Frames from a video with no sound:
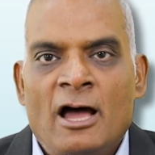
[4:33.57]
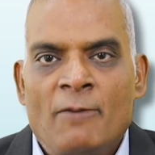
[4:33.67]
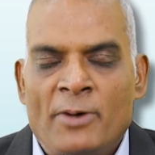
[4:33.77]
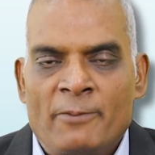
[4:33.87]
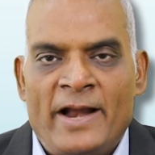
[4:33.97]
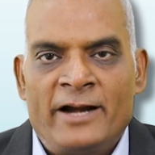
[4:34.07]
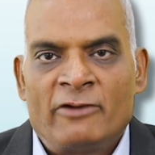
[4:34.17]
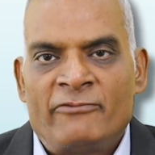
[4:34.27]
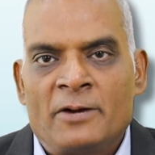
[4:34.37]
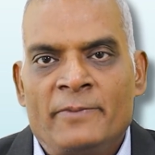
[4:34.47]
upper band
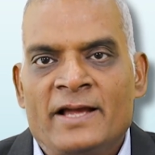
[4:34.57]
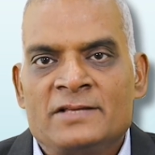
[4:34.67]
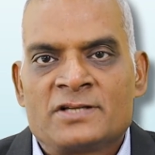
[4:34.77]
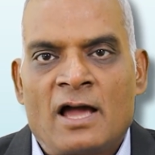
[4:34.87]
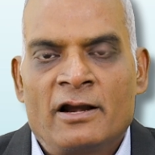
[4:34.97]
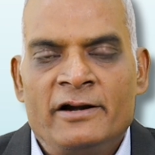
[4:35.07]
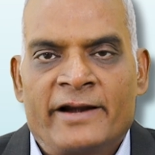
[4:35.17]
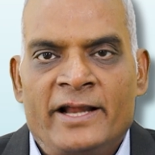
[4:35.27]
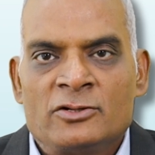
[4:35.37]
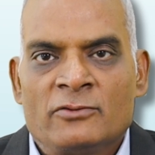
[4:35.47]
of RBI's target
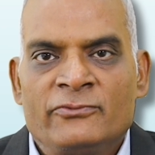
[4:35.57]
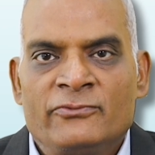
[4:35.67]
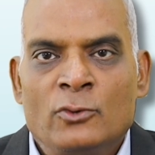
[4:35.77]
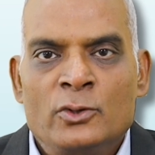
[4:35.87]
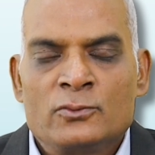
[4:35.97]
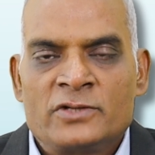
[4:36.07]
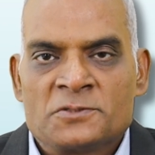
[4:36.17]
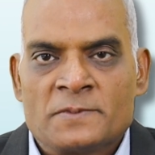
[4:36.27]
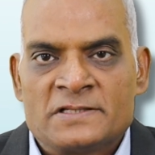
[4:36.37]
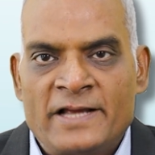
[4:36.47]
range of 4 to
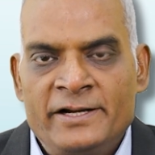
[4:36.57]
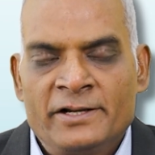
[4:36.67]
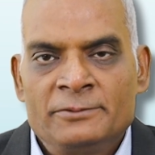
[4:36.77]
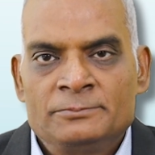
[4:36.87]
6%.